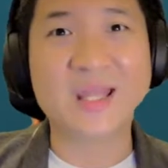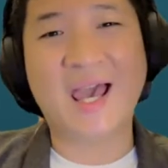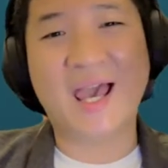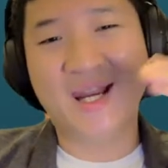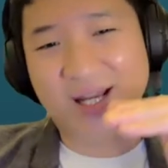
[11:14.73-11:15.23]

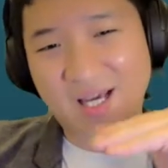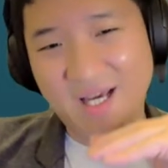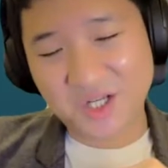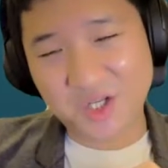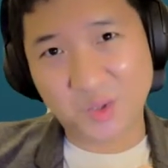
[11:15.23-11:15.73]

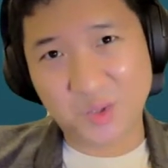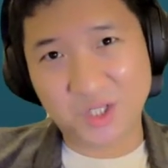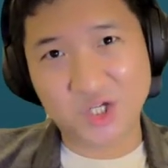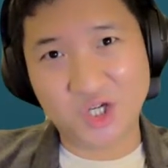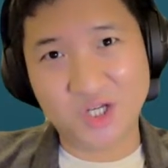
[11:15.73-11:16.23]
another user
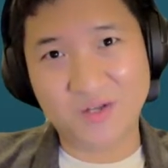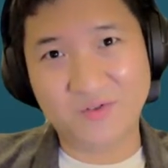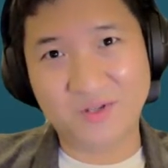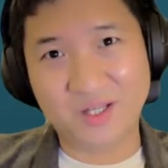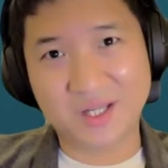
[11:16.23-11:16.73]
journey you
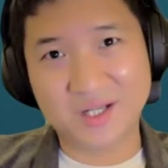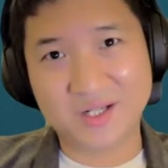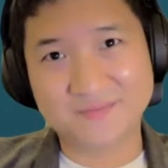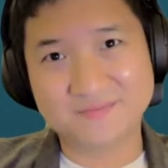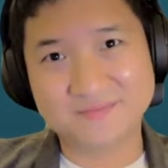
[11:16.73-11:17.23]

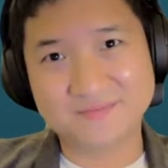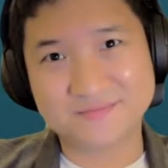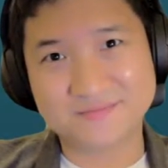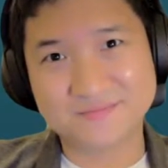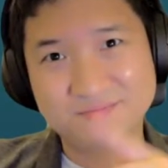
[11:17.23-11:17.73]
design.
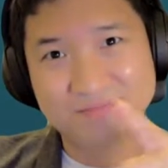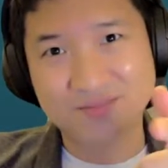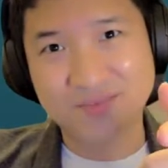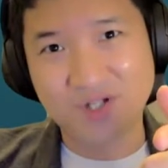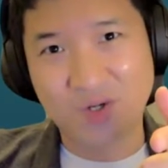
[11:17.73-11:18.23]

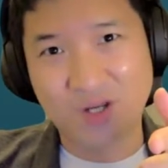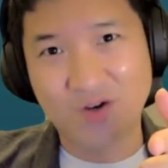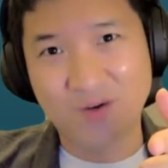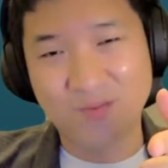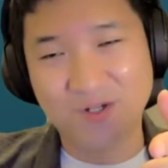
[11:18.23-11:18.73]
You get
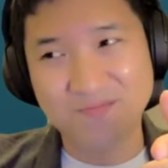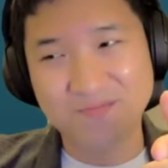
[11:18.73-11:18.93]
what I mean?